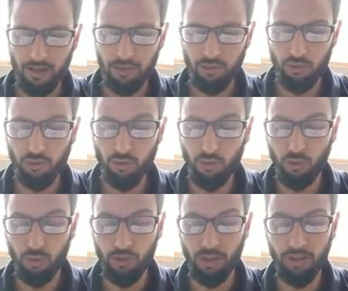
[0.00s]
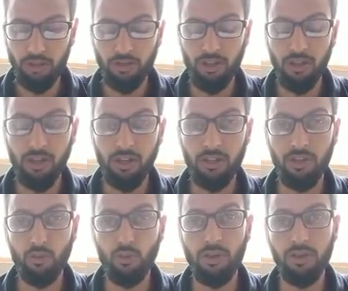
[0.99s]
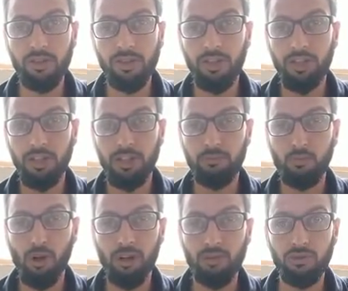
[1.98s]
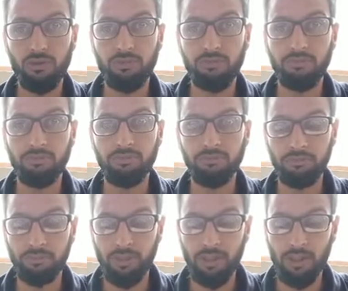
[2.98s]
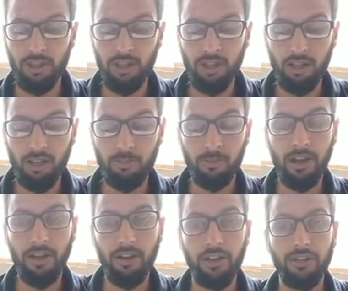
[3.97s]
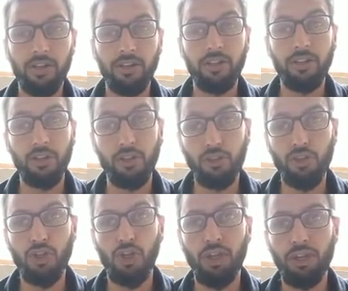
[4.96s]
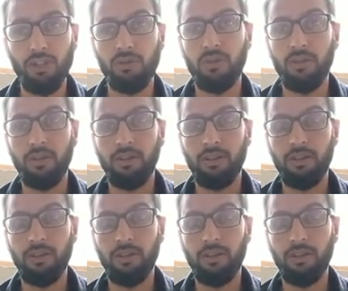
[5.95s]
And you know that Dryden was an English poet, a playwright, and critic as well.